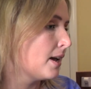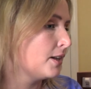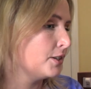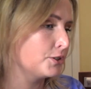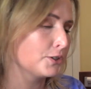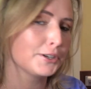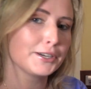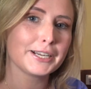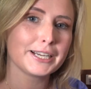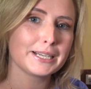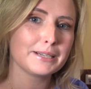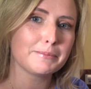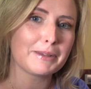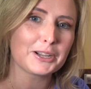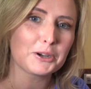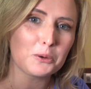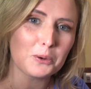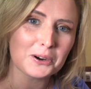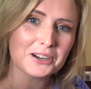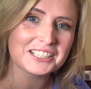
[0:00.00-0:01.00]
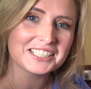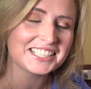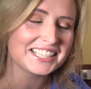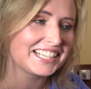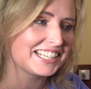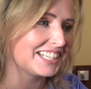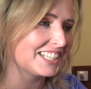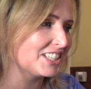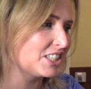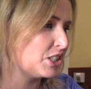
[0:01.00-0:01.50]
during my
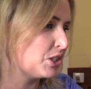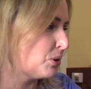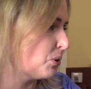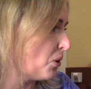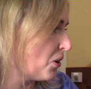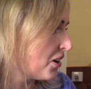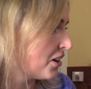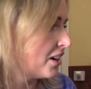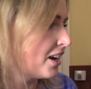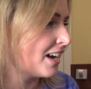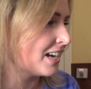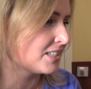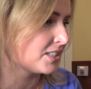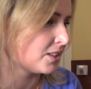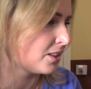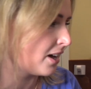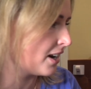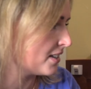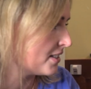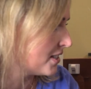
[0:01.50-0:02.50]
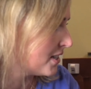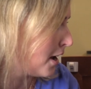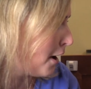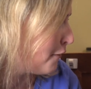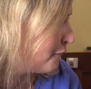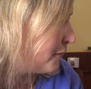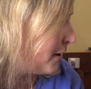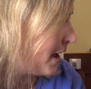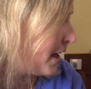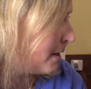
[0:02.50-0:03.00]
quarantine to organize a lot of
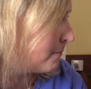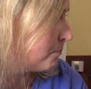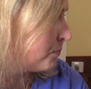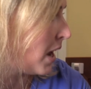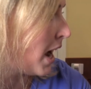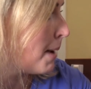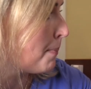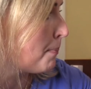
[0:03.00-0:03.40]
stuff, and I